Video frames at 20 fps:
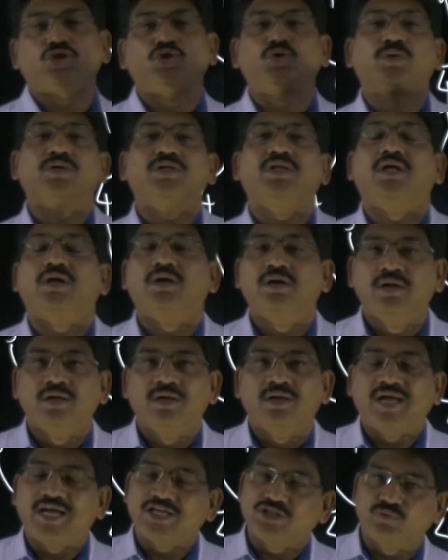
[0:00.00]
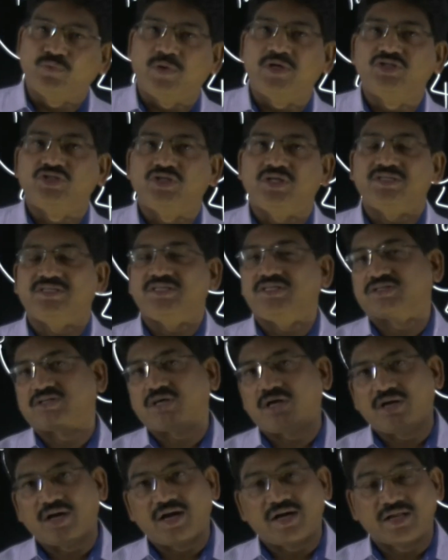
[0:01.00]
together as one series is
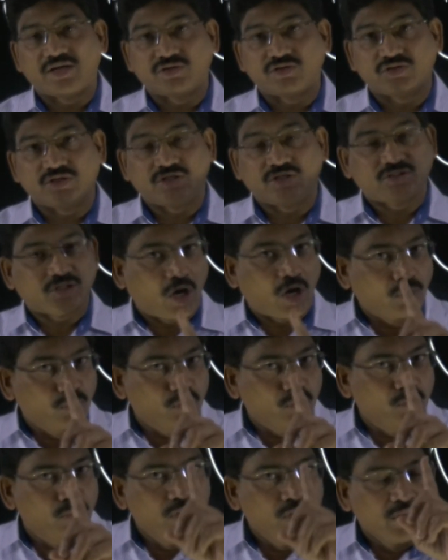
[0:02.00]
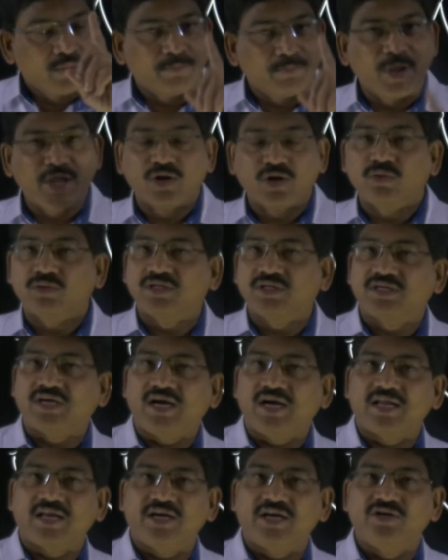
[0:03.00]
called alternative series. How to make out that
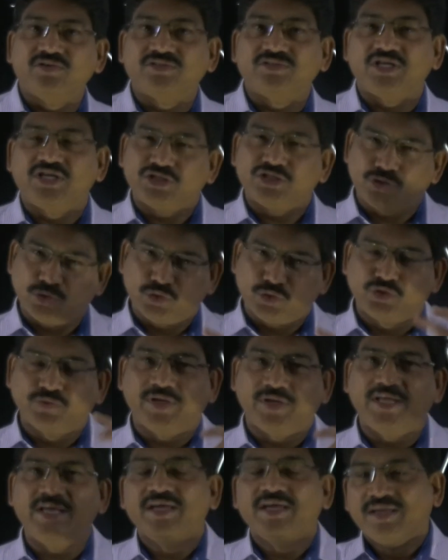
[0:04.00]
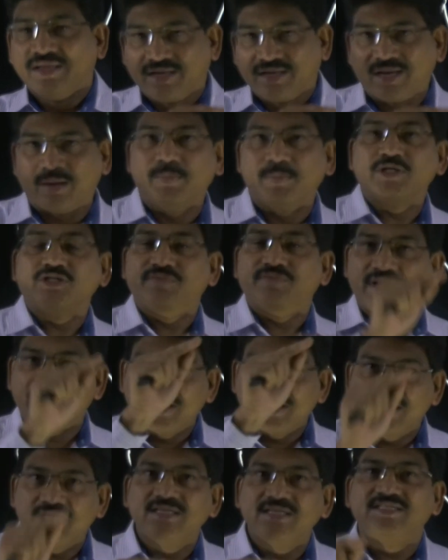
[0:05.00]
alternative series? Usually numbers will
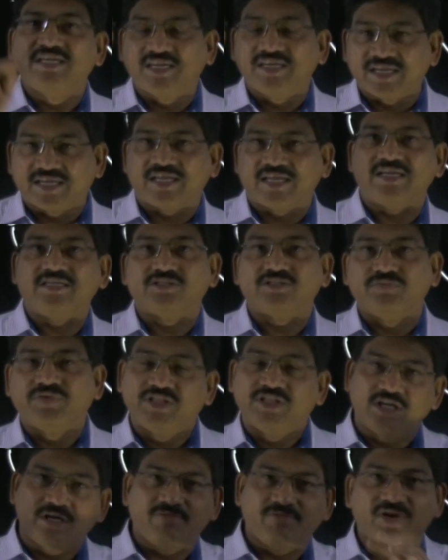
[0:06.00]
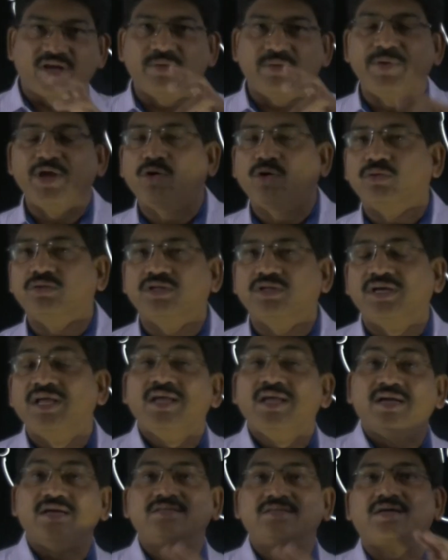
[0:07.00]
increase and decrease. With that we can make out that
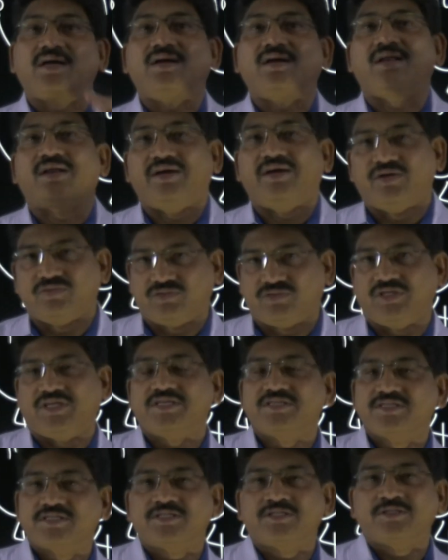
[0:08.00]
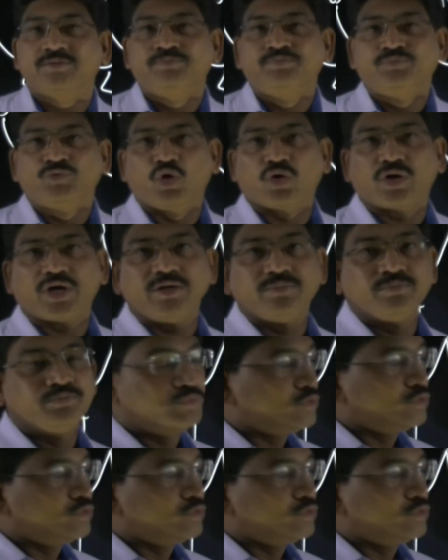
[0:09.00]
it is alternative series. Okay,